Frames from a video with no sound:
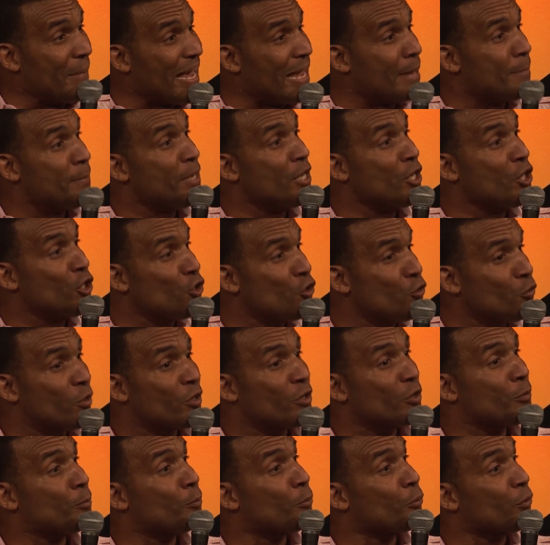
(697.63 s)
maybe you
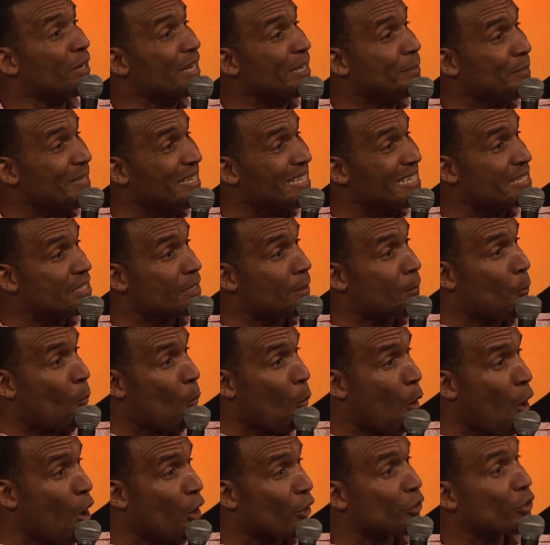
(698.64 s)
could bring me
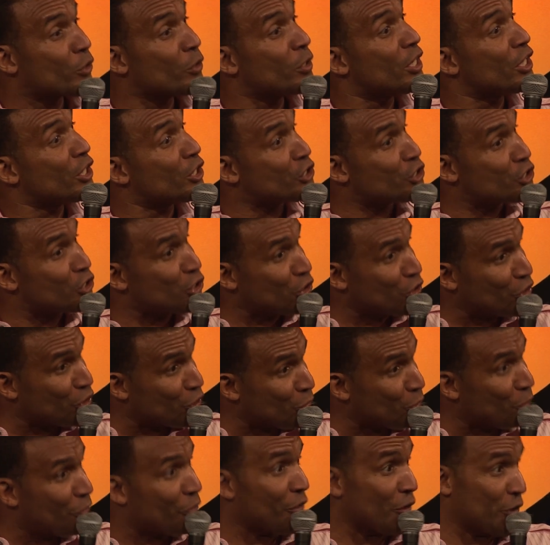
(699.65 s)
some water
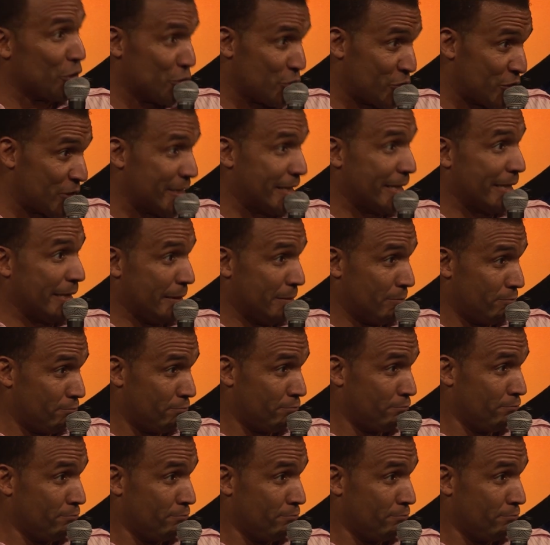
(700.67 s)
because you thirsty. I'm